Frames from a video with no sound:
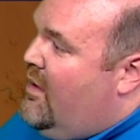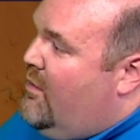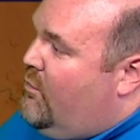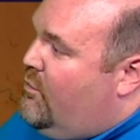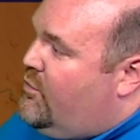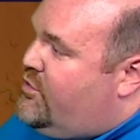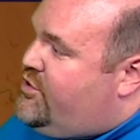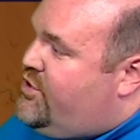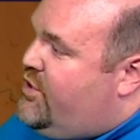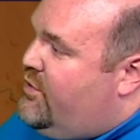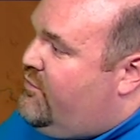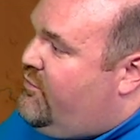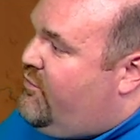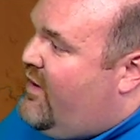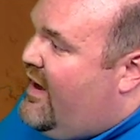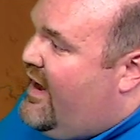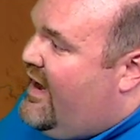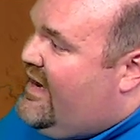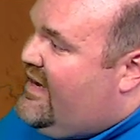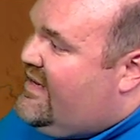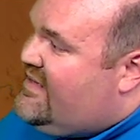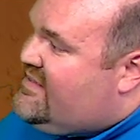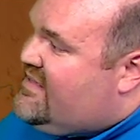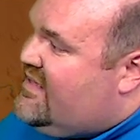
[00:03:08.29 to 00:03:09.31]
We'll shoot for
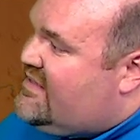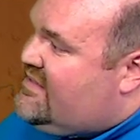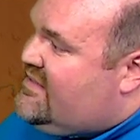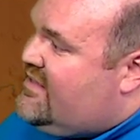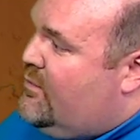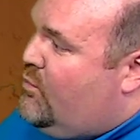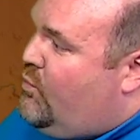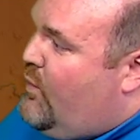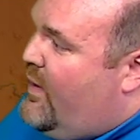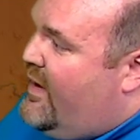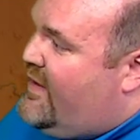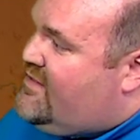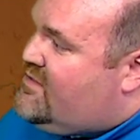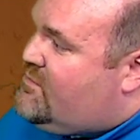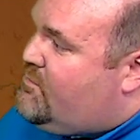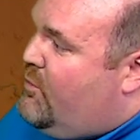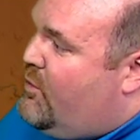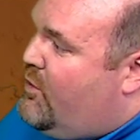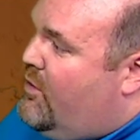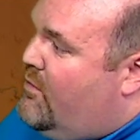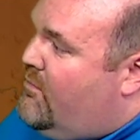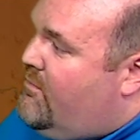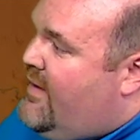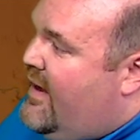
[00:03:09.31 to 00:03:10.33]
86 in
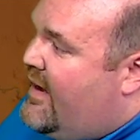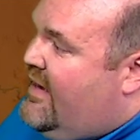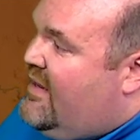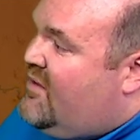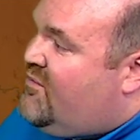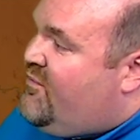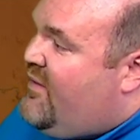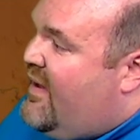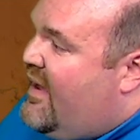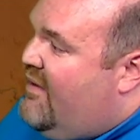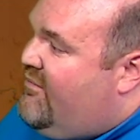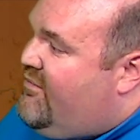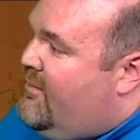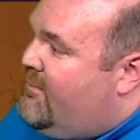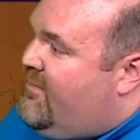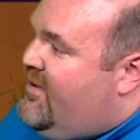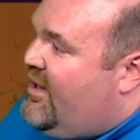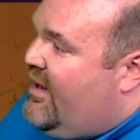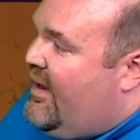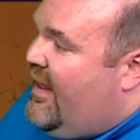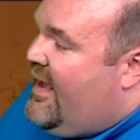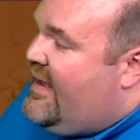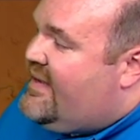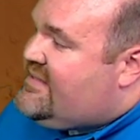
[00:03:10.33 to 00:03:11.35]
Waynesboro, 85 in
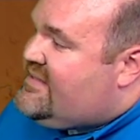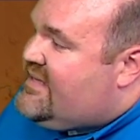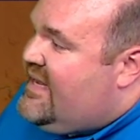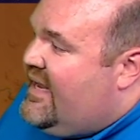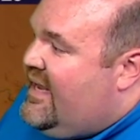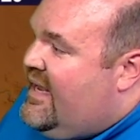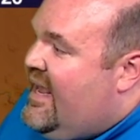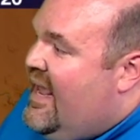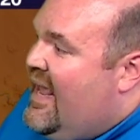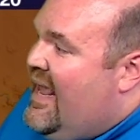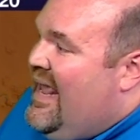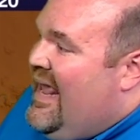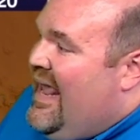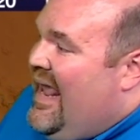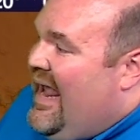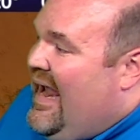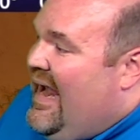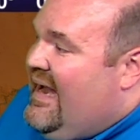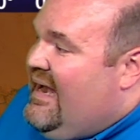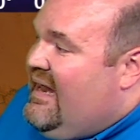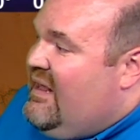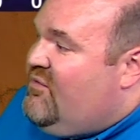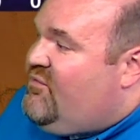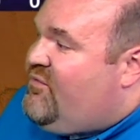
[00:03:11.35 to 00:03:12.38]
Pulaski,
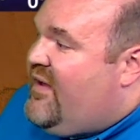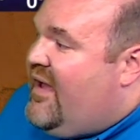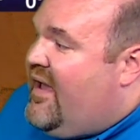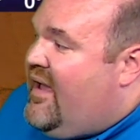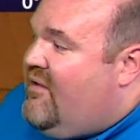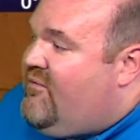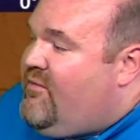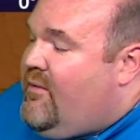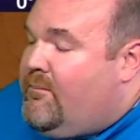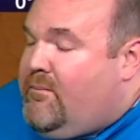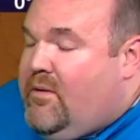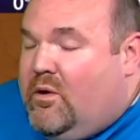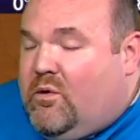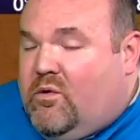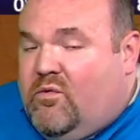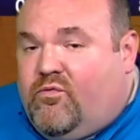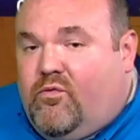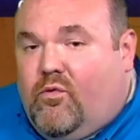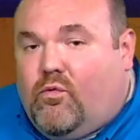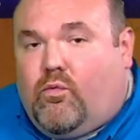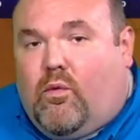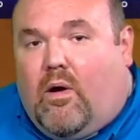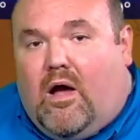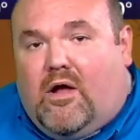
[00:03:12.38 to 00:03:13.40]
85 in
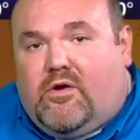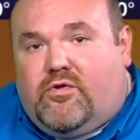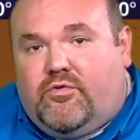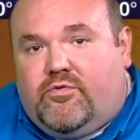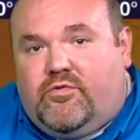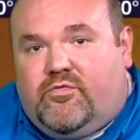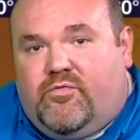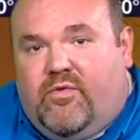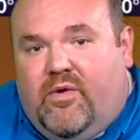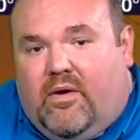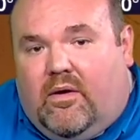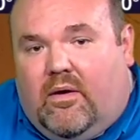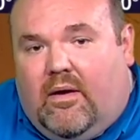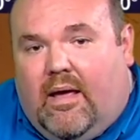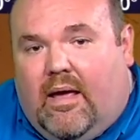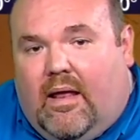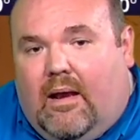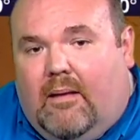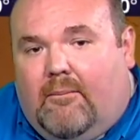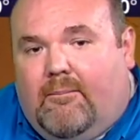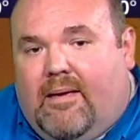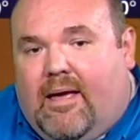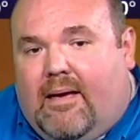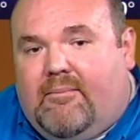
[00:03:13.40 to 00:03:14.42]
beautiful Rogersville,
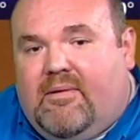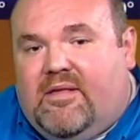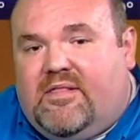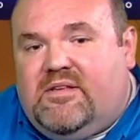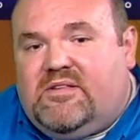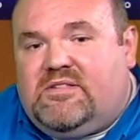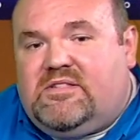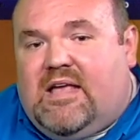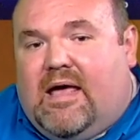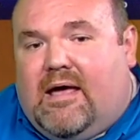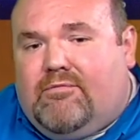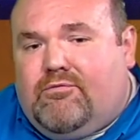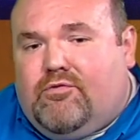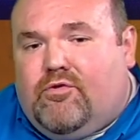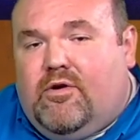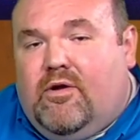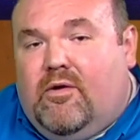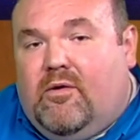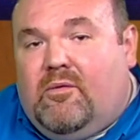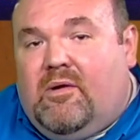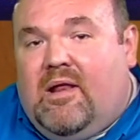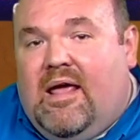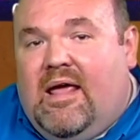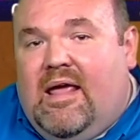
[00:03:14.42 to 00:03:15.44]
Alabama this
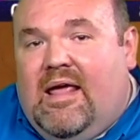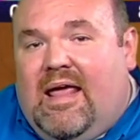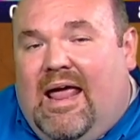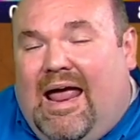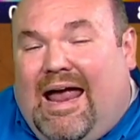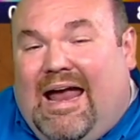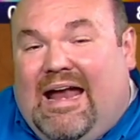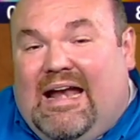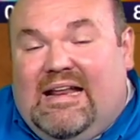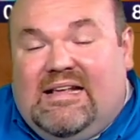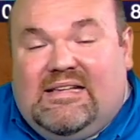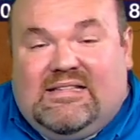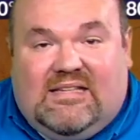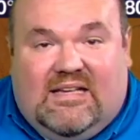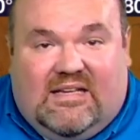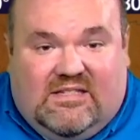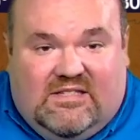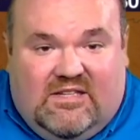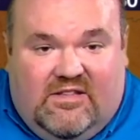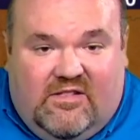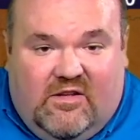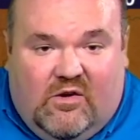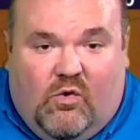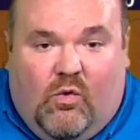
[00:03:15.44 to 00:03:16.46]
afternoon,
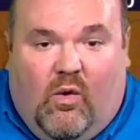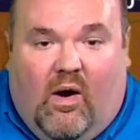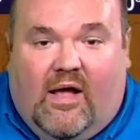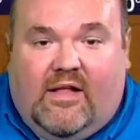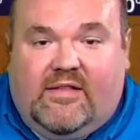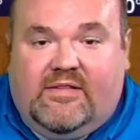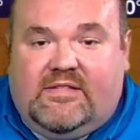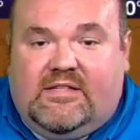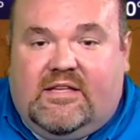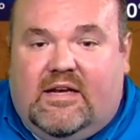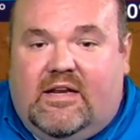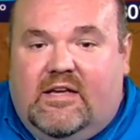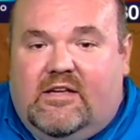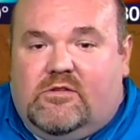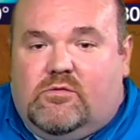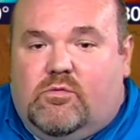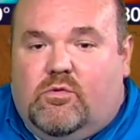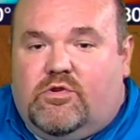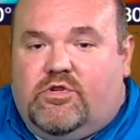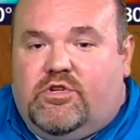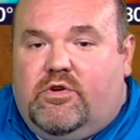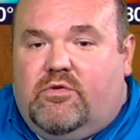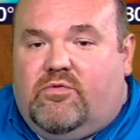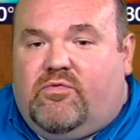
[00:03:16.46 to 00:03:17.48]
86 in the Quad Cities.
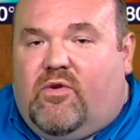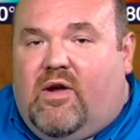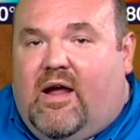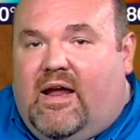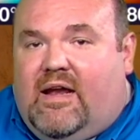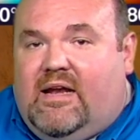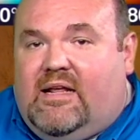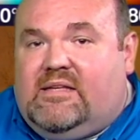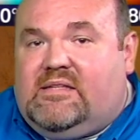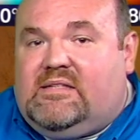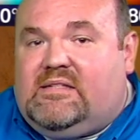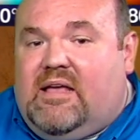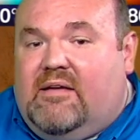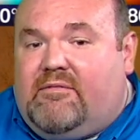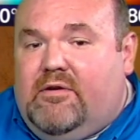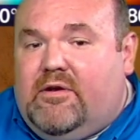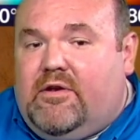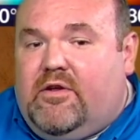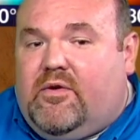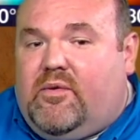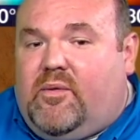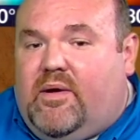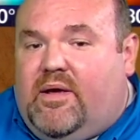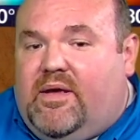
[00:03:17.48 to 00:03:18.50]
We'll shoot for 87
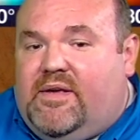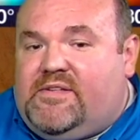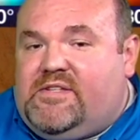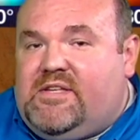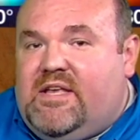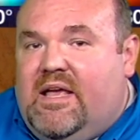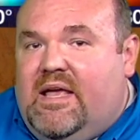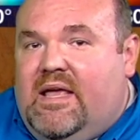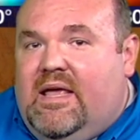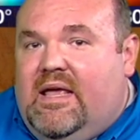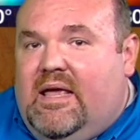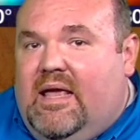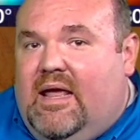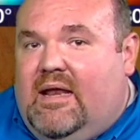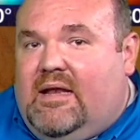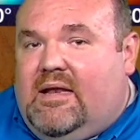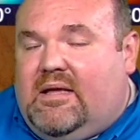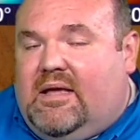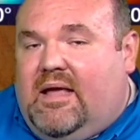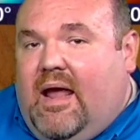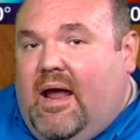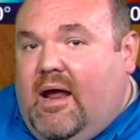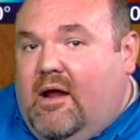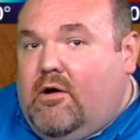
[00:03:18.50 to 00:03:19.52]
degrees in
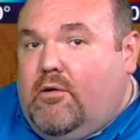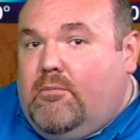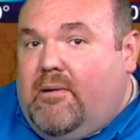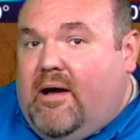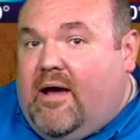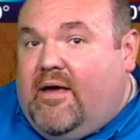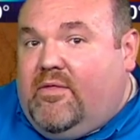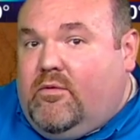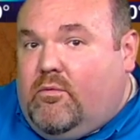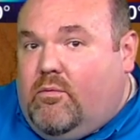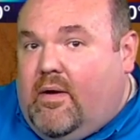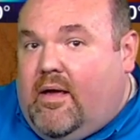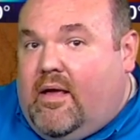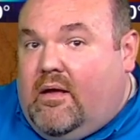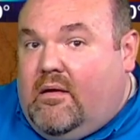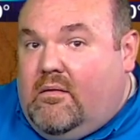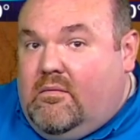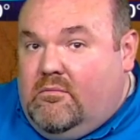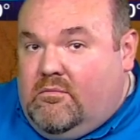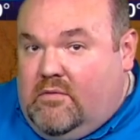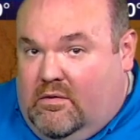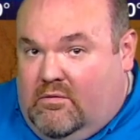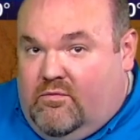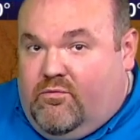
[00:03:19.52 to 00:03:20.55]
Decatur. By the way,
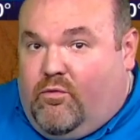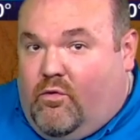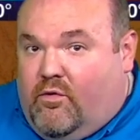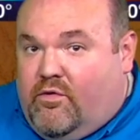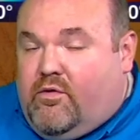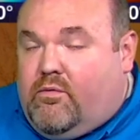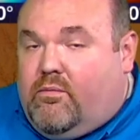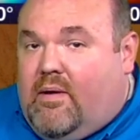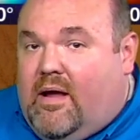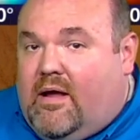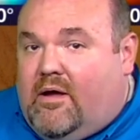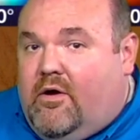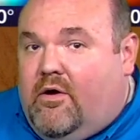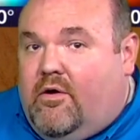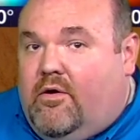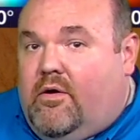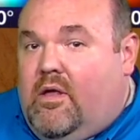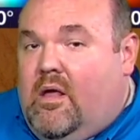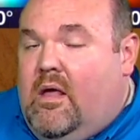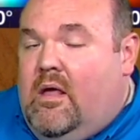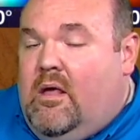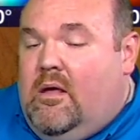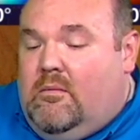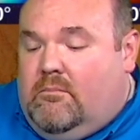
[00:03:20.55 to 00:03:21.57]
and for the record,
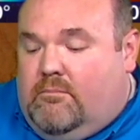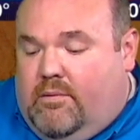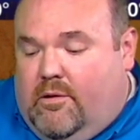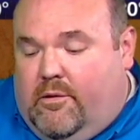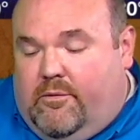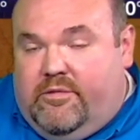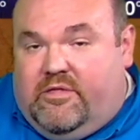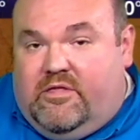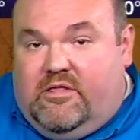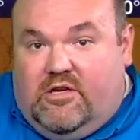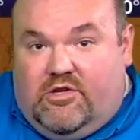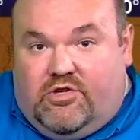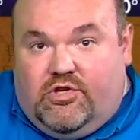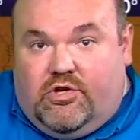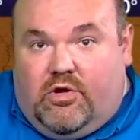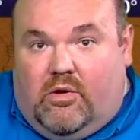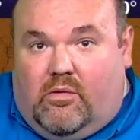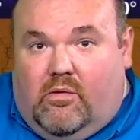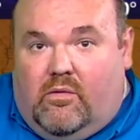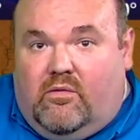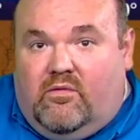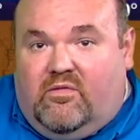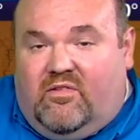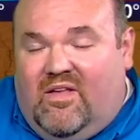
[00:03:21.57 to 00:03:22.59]
both the
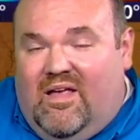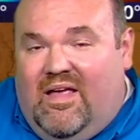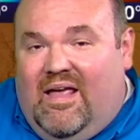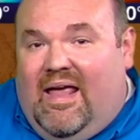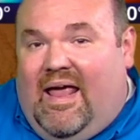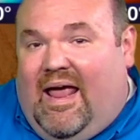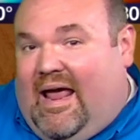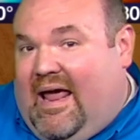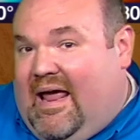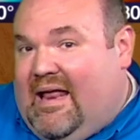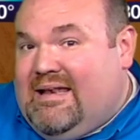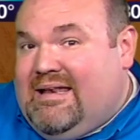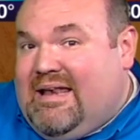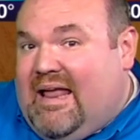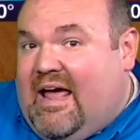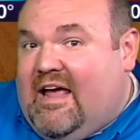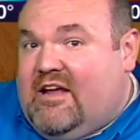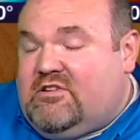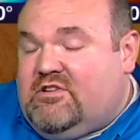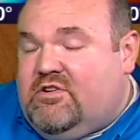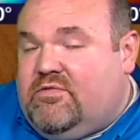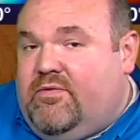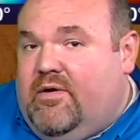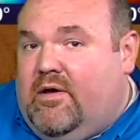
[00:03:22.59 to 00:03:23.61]
Shoals and
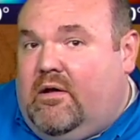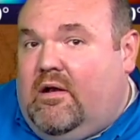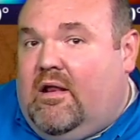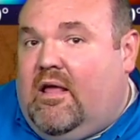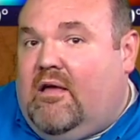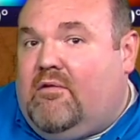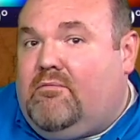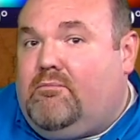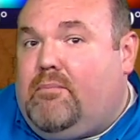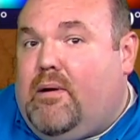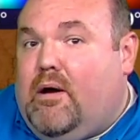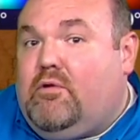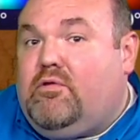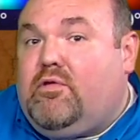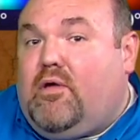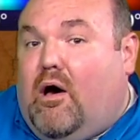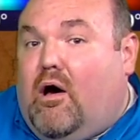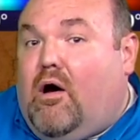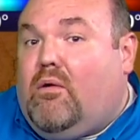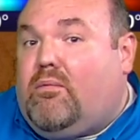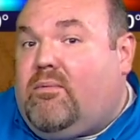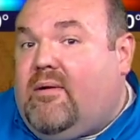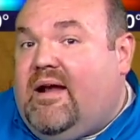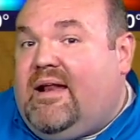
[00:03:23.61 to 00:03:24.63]
Nashville have both
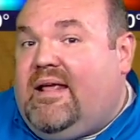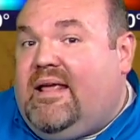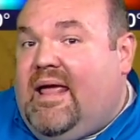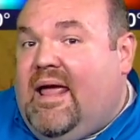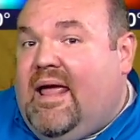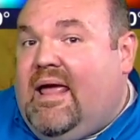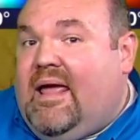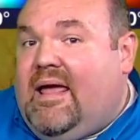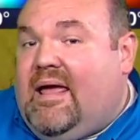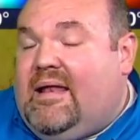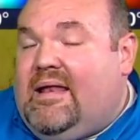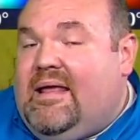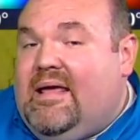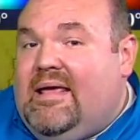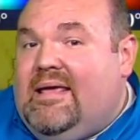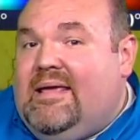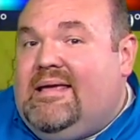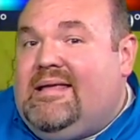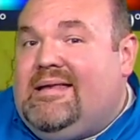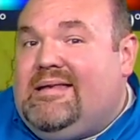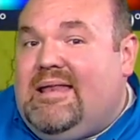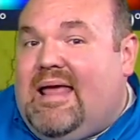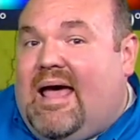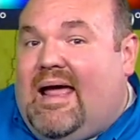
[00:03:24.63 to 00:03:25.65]
already had
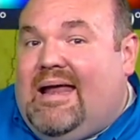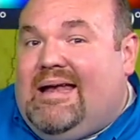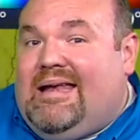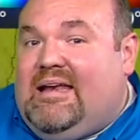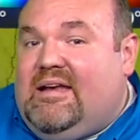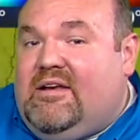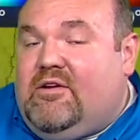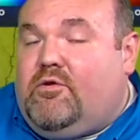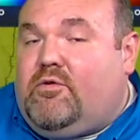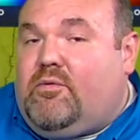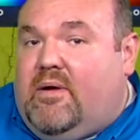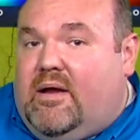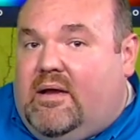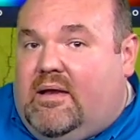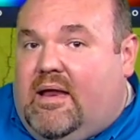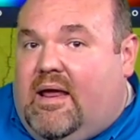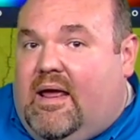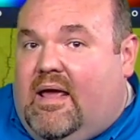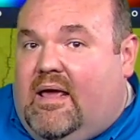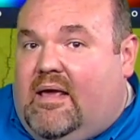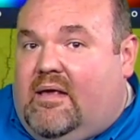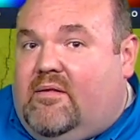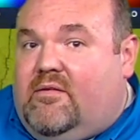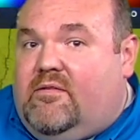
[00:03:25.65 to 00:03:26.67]
90 degree
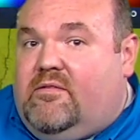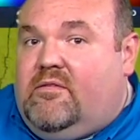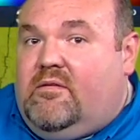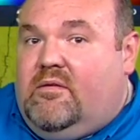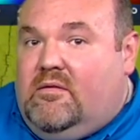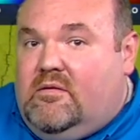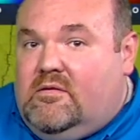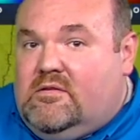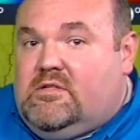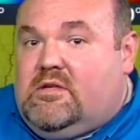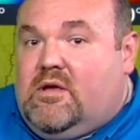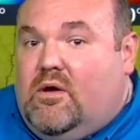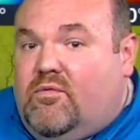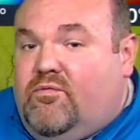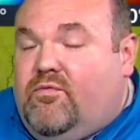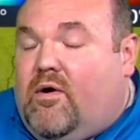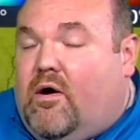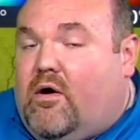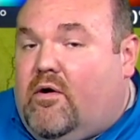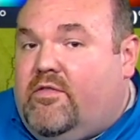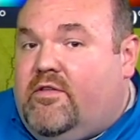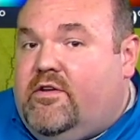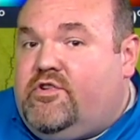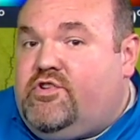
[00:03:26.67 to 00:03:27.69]
days so
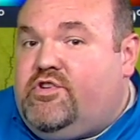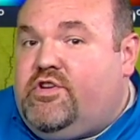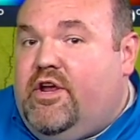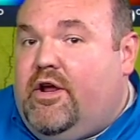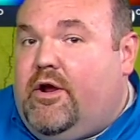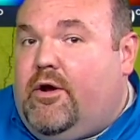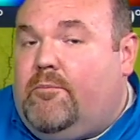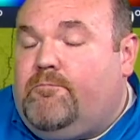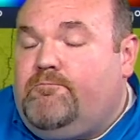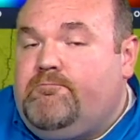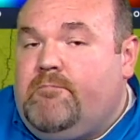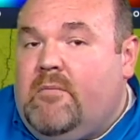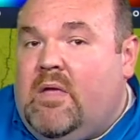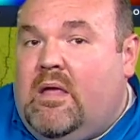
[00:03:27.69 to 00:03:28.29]
far this year.